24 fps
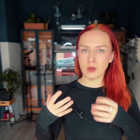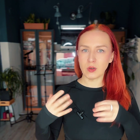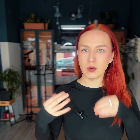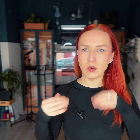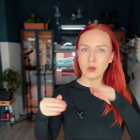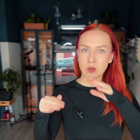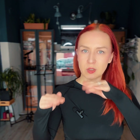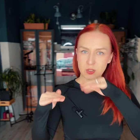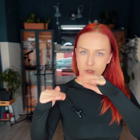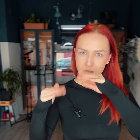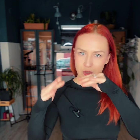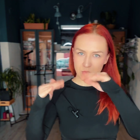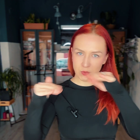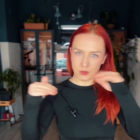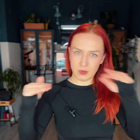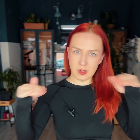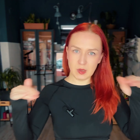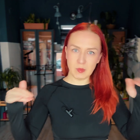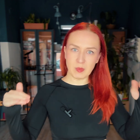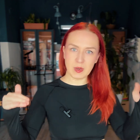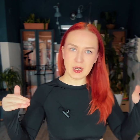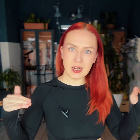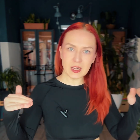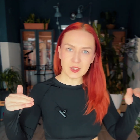cords to
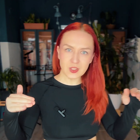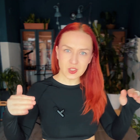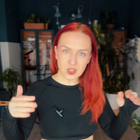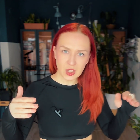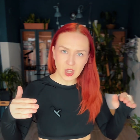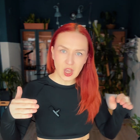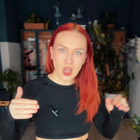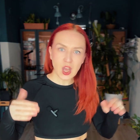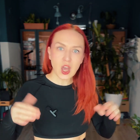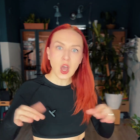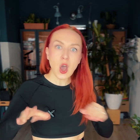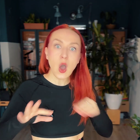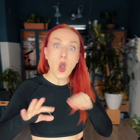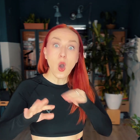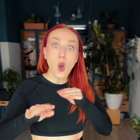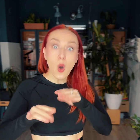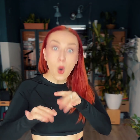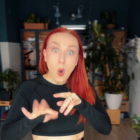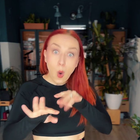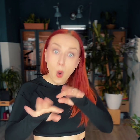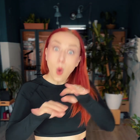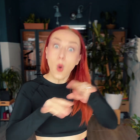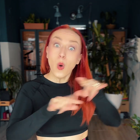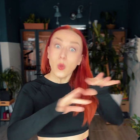vibrate
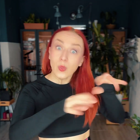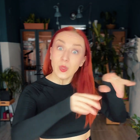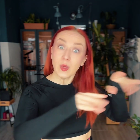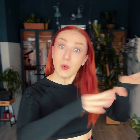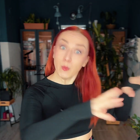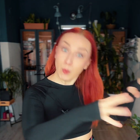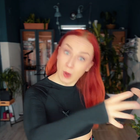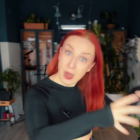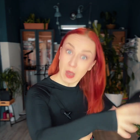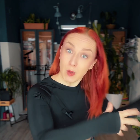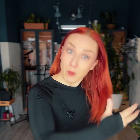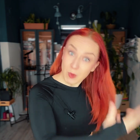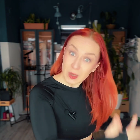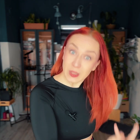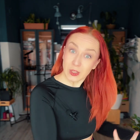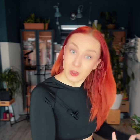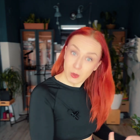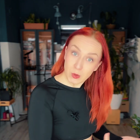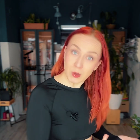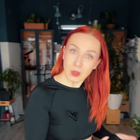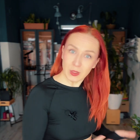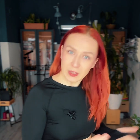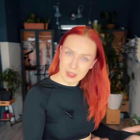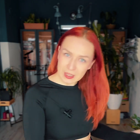on the way when
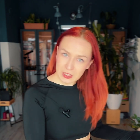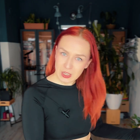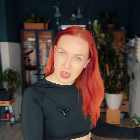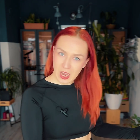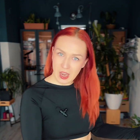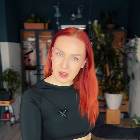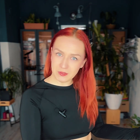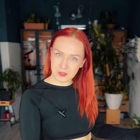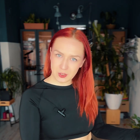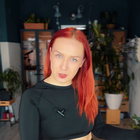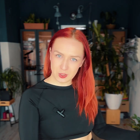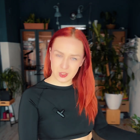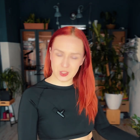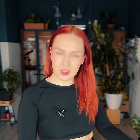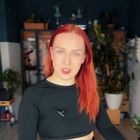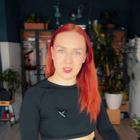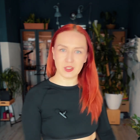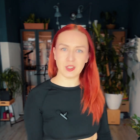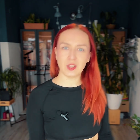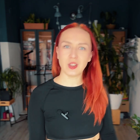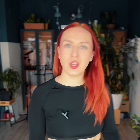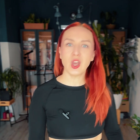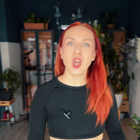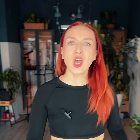you already have to
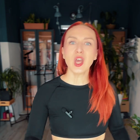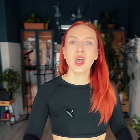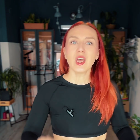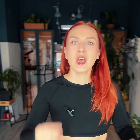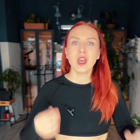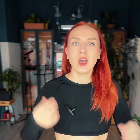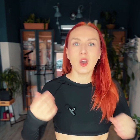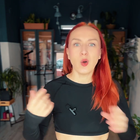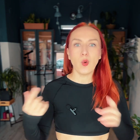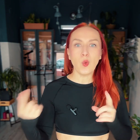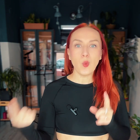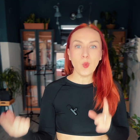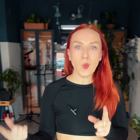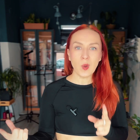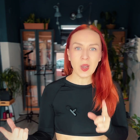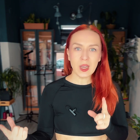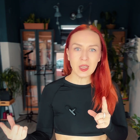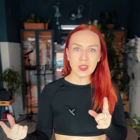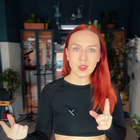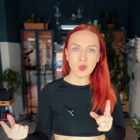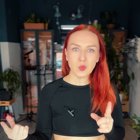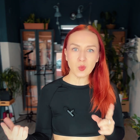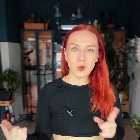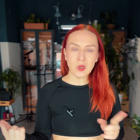sing.
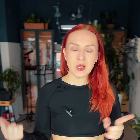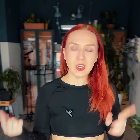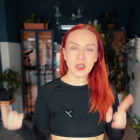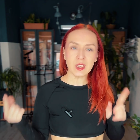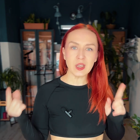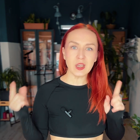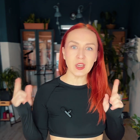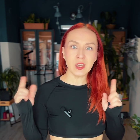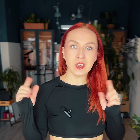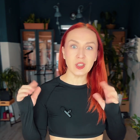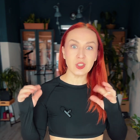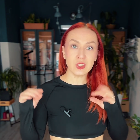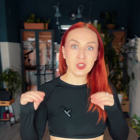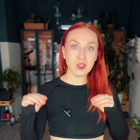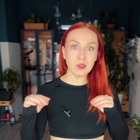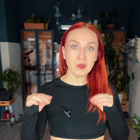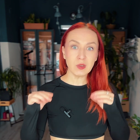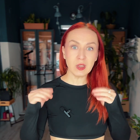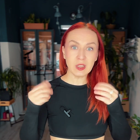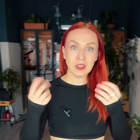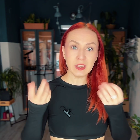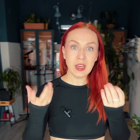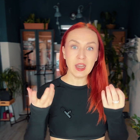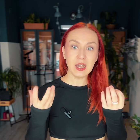When we do
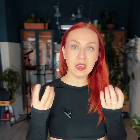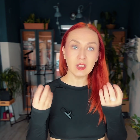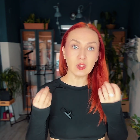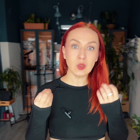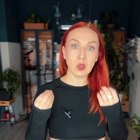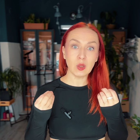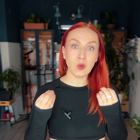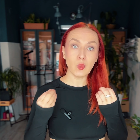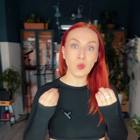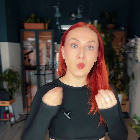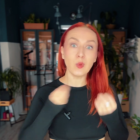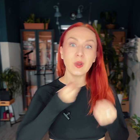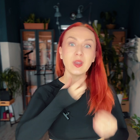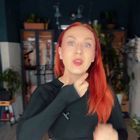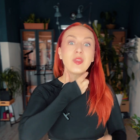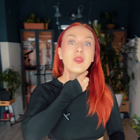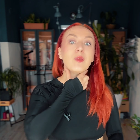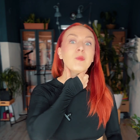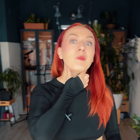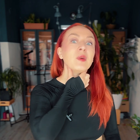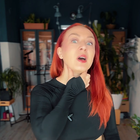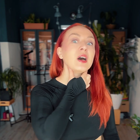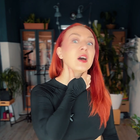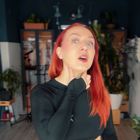inhale with
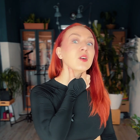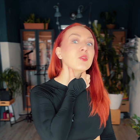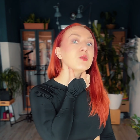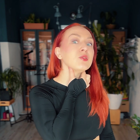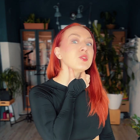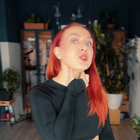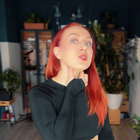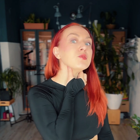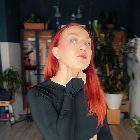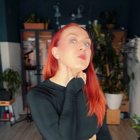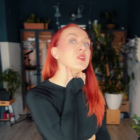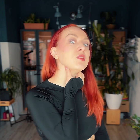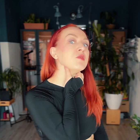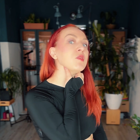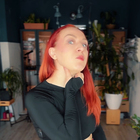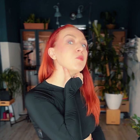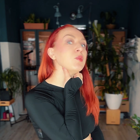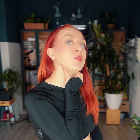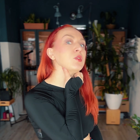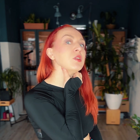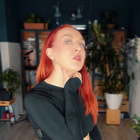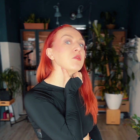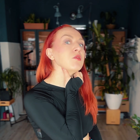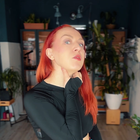the mouth, when we
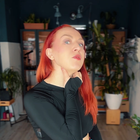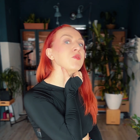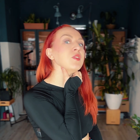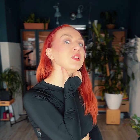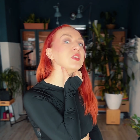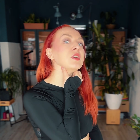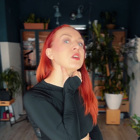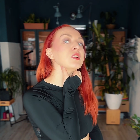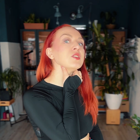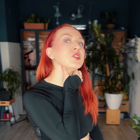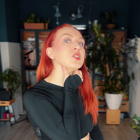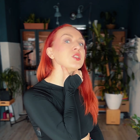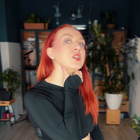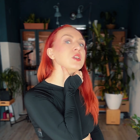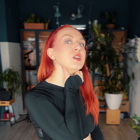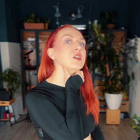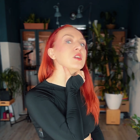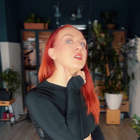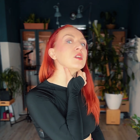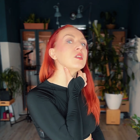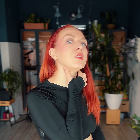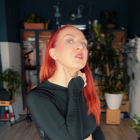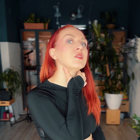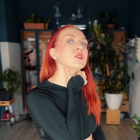put our fingers
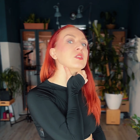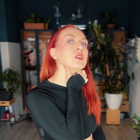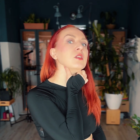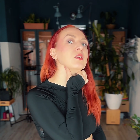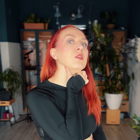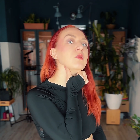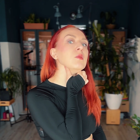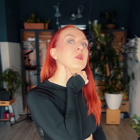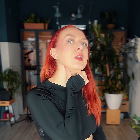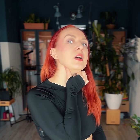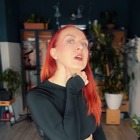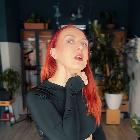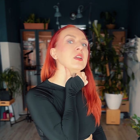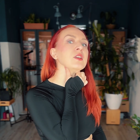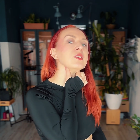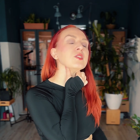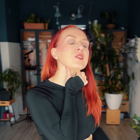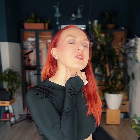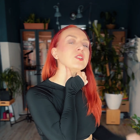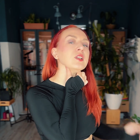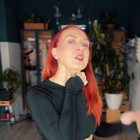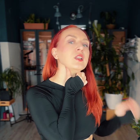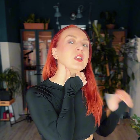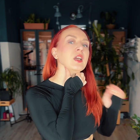here on the low
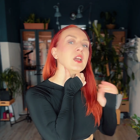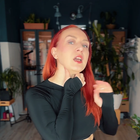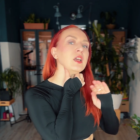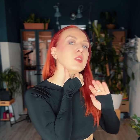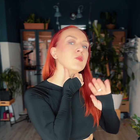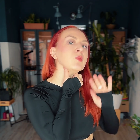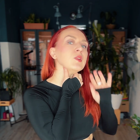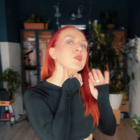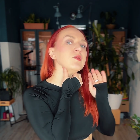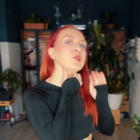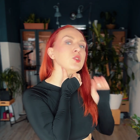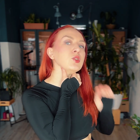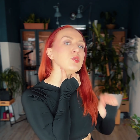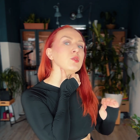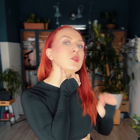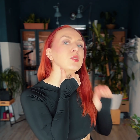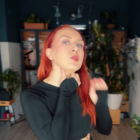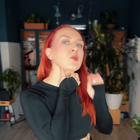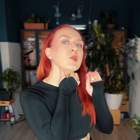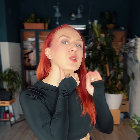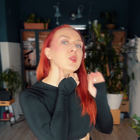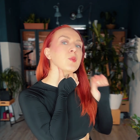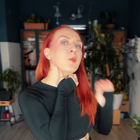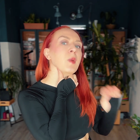larynx, and again we do
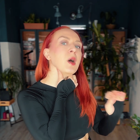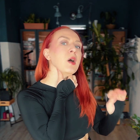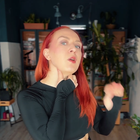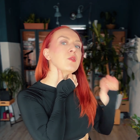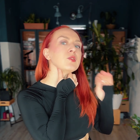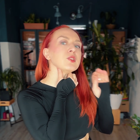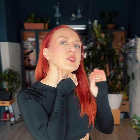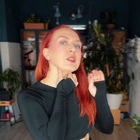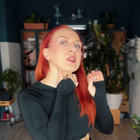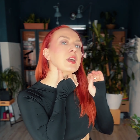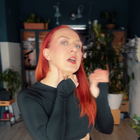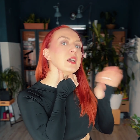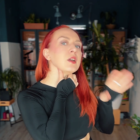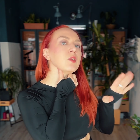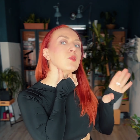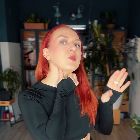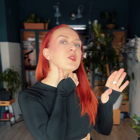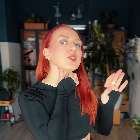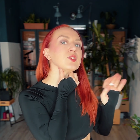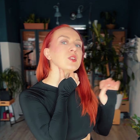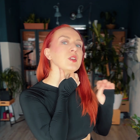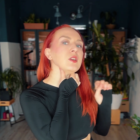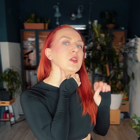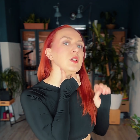it with mouth like
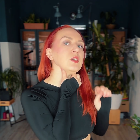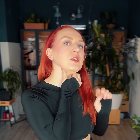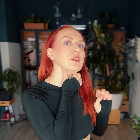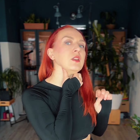we're scared,